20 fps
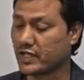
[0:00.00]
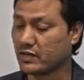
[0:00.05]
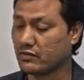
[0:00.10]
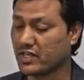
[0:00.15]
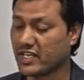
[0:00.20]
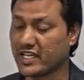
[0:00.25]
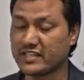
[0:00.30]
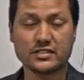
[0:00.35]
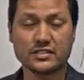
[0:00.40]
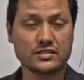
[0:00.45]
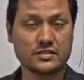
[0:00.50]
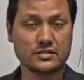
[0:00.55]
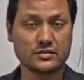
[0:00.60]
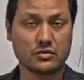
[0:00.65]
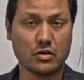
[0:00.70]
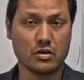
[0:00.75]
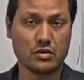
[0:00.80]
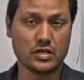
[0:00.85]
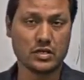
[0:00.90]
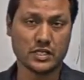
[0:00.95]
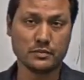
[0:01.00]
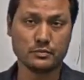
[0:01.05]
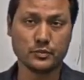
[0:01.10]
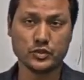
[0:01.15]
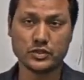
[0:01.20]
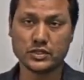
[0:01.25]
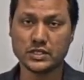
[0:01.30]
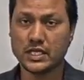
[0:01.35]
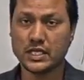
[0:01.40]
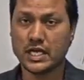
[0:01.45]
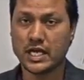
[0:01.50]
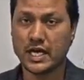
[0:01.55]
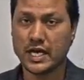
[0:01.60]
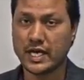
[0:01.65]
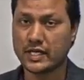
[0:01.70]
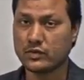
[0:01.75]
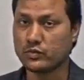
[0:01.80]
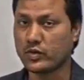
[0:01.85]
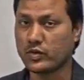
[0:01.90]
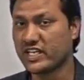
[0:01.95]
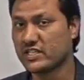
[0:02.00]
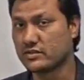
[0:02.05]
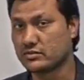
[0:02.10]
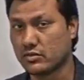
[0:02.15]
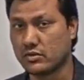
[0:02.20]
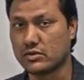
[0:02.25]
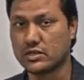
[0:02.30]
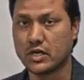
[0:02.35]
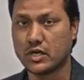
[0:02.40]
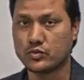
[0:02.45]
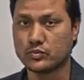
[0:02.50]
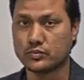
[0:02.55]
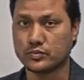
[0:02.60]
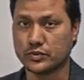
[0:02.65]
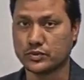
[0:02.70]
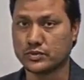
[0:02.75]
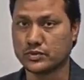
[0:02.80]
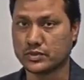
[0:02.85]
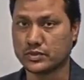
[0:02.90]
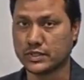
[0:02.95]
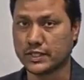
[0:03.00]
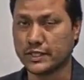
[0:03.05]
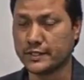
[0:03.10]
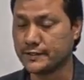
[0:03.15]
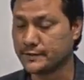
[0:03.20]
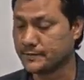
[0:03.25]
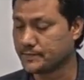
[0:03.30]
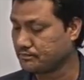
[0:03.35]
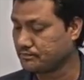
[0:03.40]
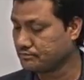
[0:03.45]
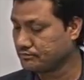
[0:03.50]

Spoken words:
where x is called input and y is called the output, right?